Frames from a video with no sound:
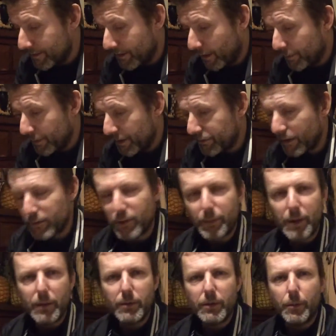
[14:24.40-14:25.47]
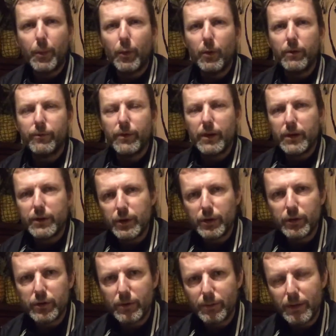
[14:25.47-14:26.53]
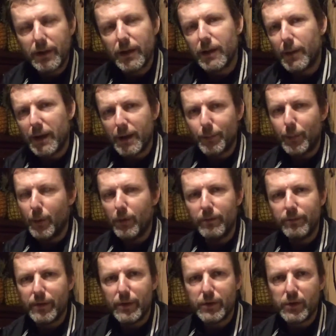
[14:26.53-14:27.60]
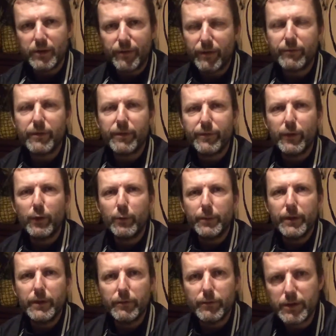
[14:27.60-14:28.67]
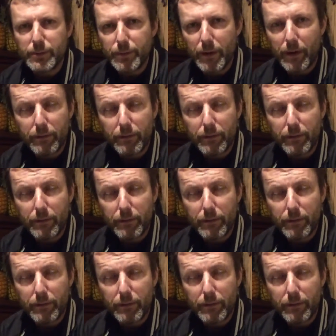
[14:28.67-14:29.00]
I have to be in the porn version or something. You know, they make a porn version of every film that there is.